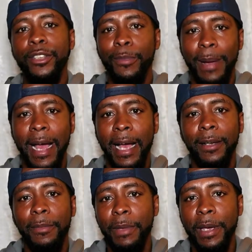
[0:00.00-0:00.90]
her back
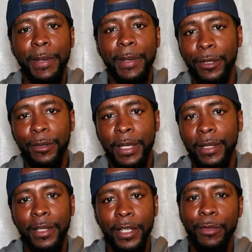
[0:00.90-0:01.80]
a little bit
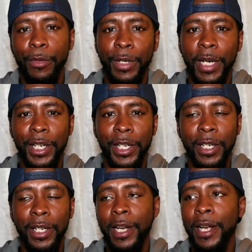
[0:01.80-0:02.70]
in the rotation.